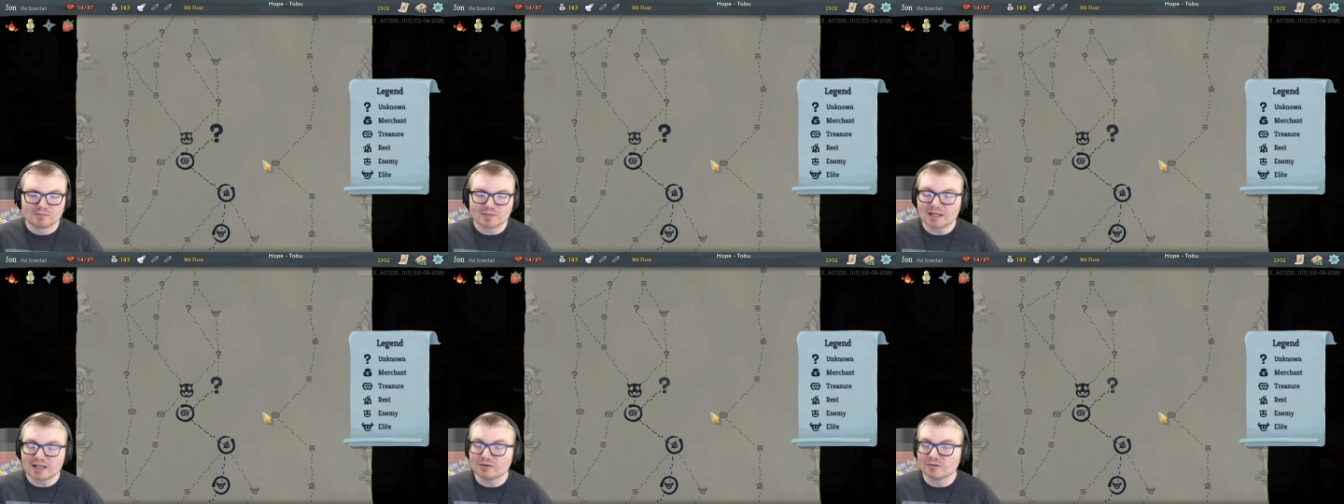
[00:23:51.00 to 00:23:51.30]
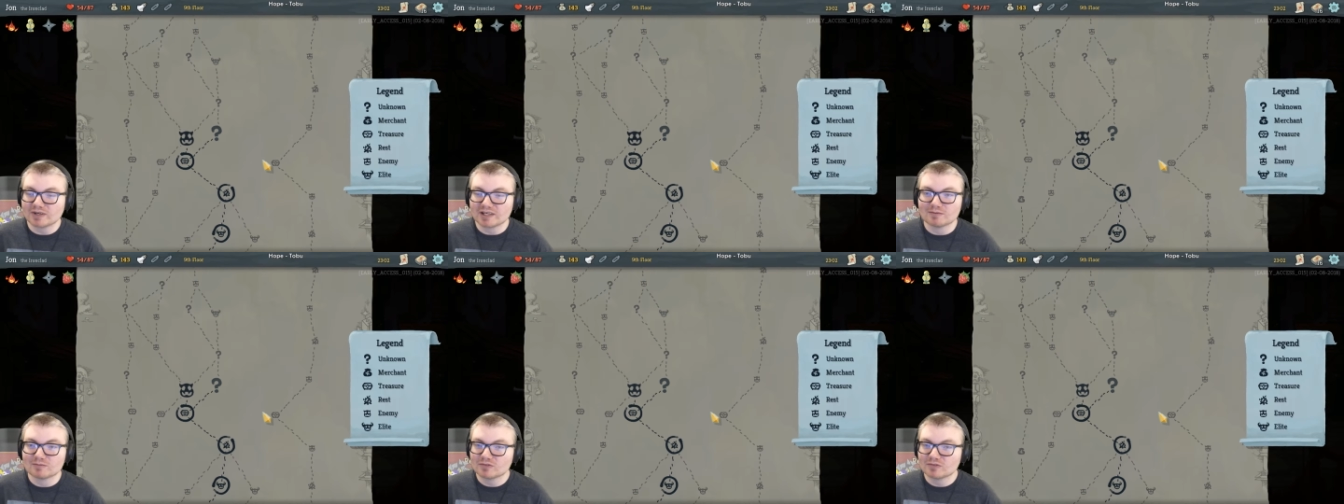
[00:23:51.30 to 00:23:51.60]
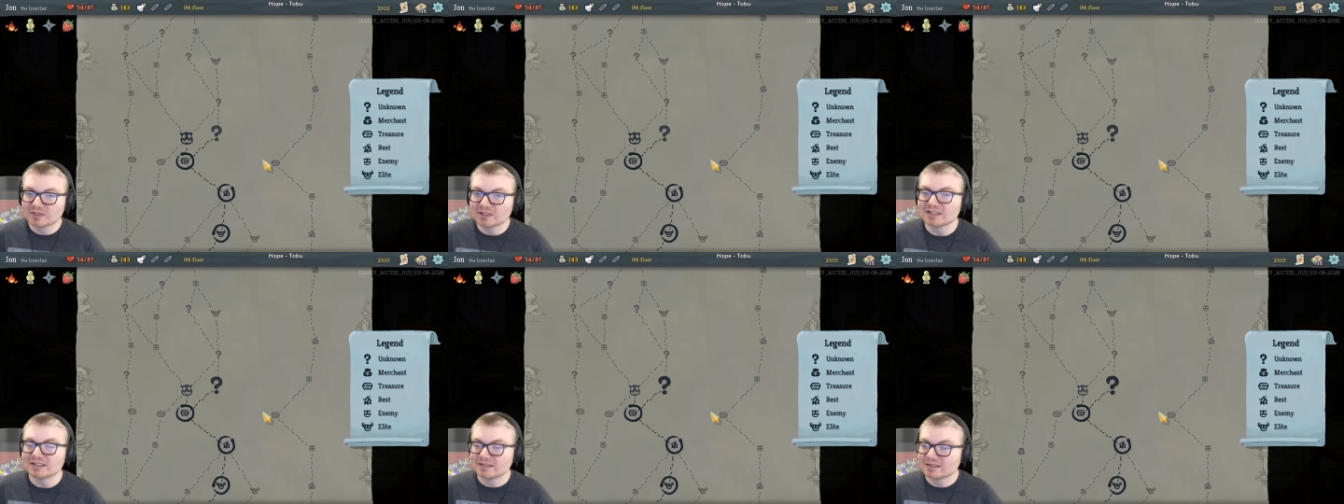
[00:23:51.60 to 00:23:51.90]
By the way, I'm
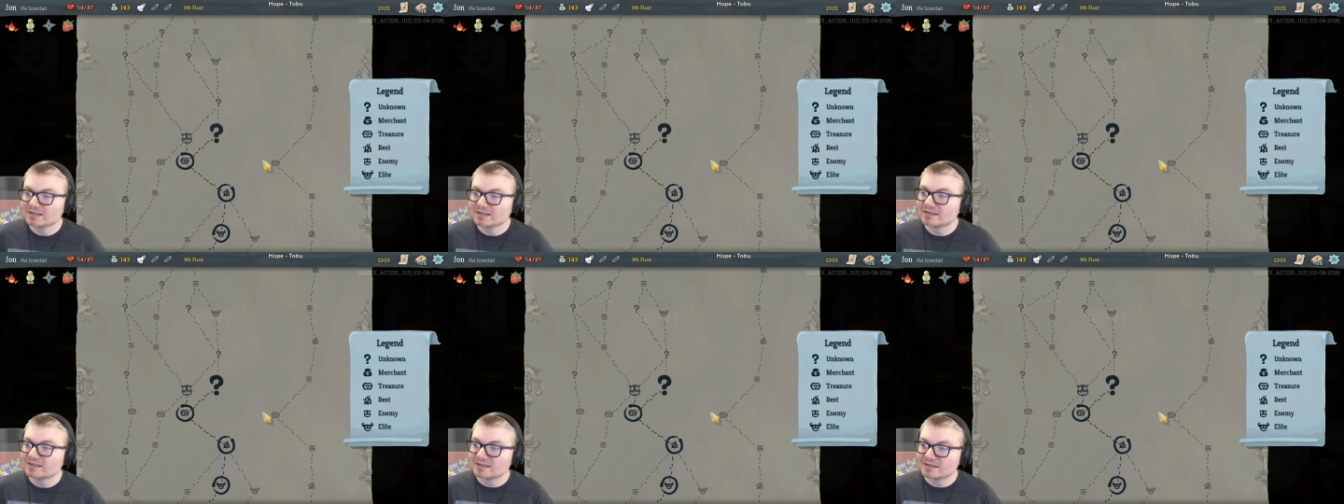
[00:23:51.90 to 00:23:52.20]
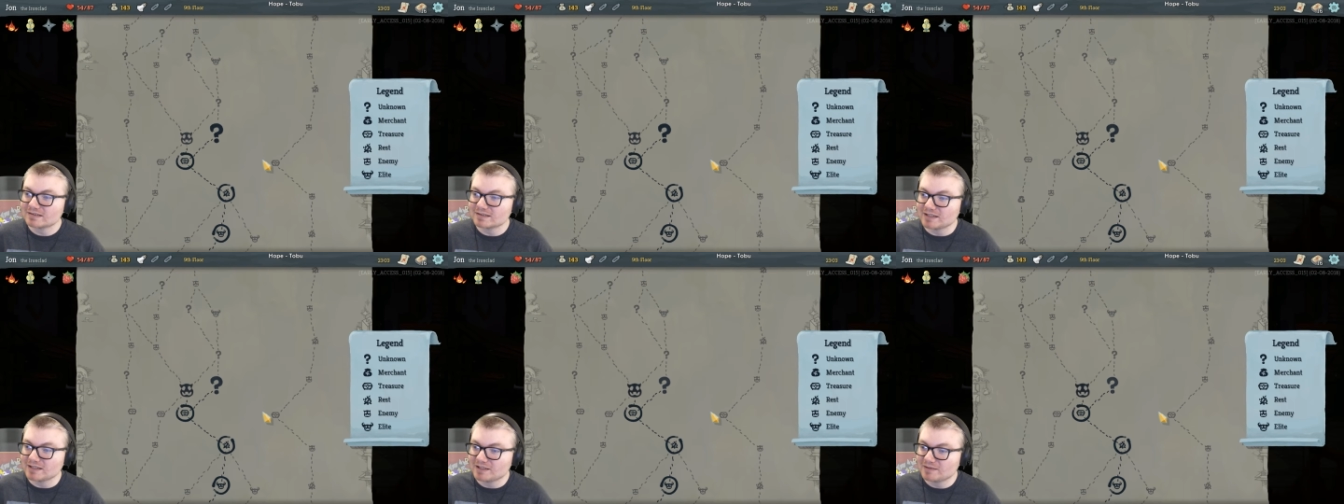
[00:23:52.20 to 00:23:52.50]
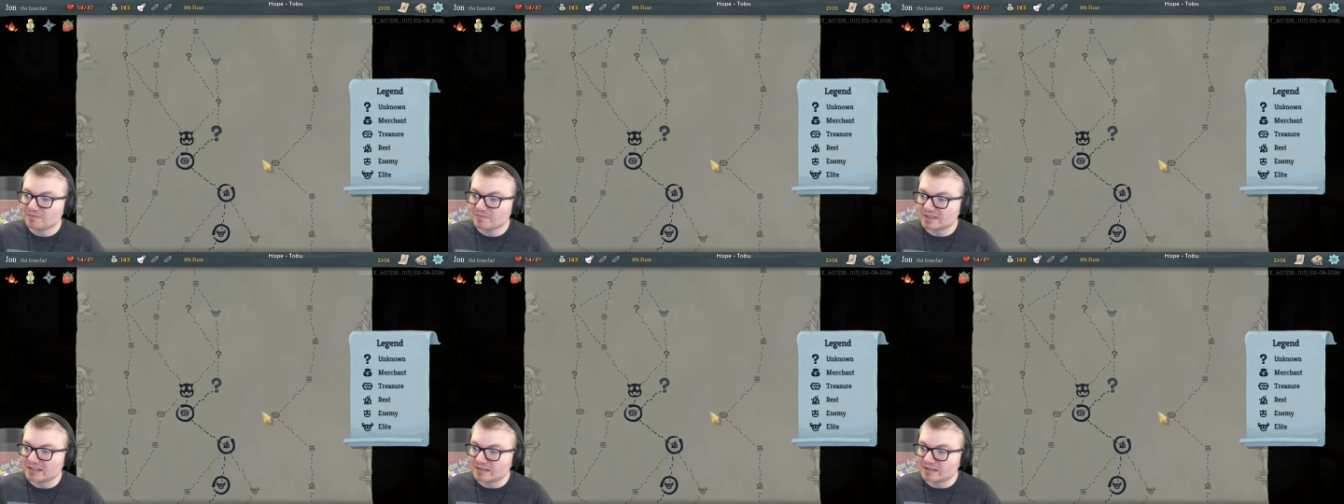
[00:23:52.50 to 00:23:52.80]
really digging this
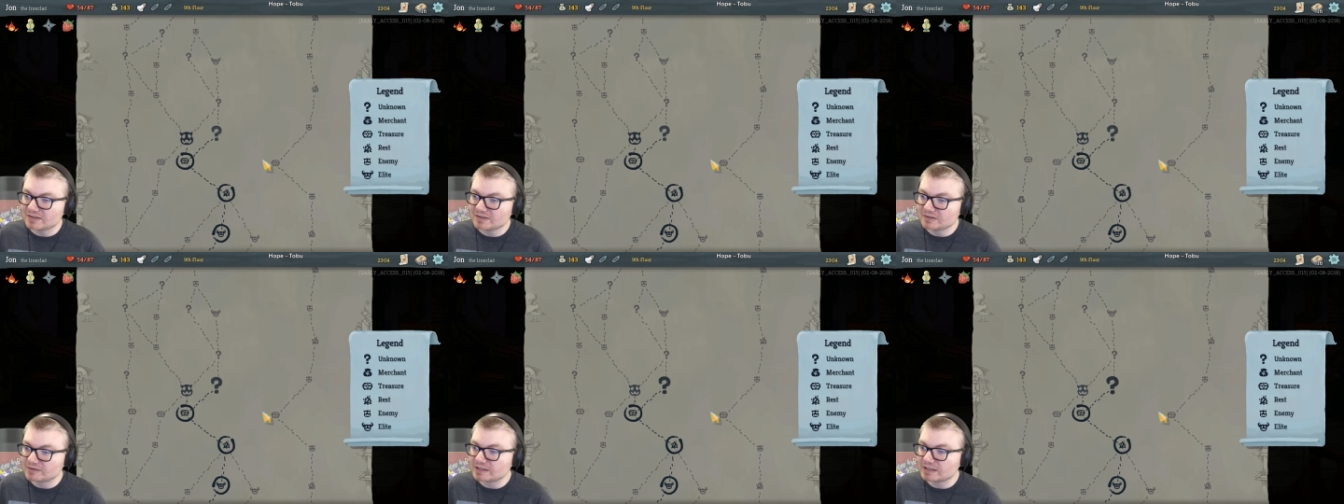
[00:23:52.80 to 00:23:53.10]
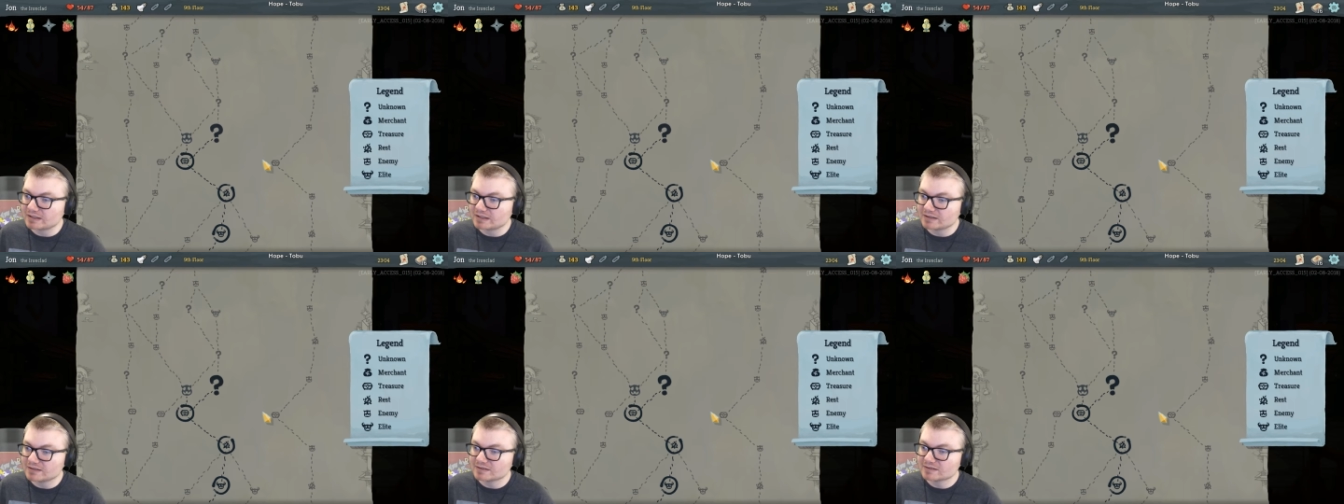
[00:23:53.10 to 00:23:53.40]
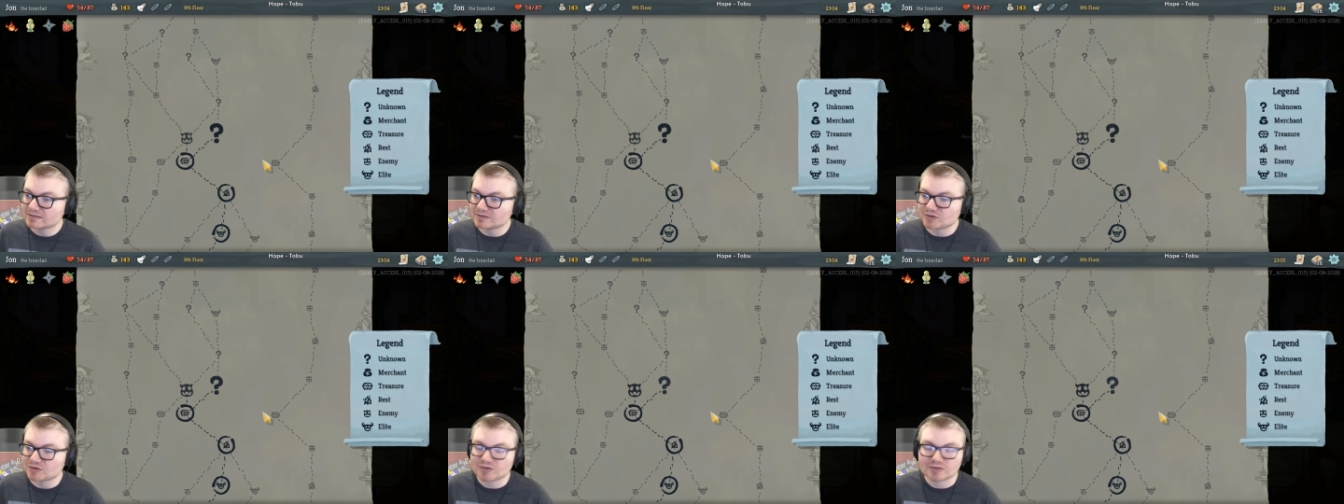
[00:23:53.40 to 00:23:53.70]
game. Thank you again
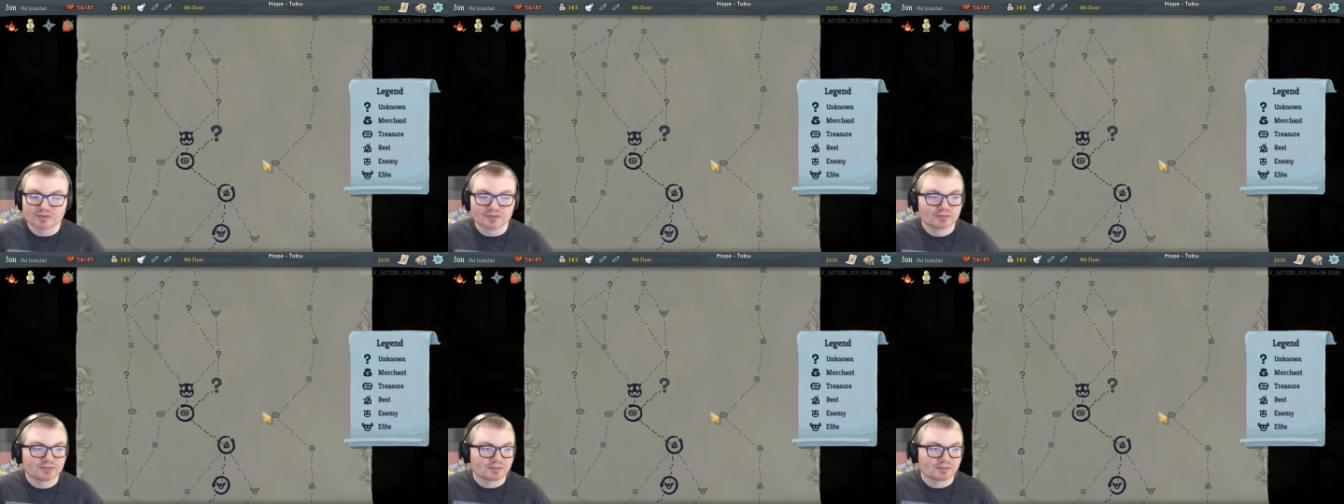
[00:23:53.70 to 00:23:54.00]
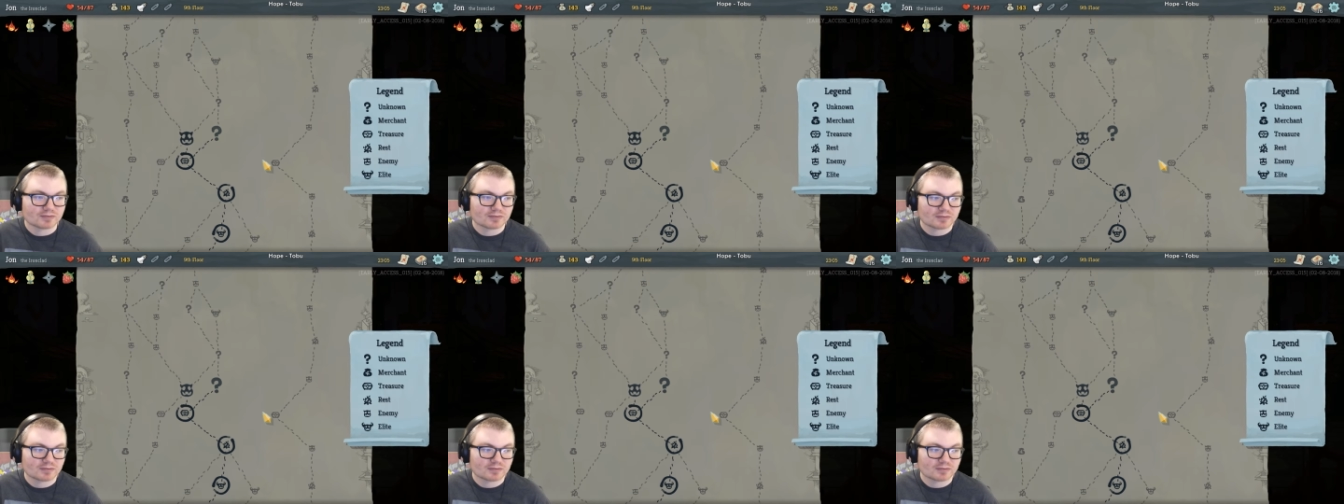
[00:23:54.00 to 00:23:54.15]
to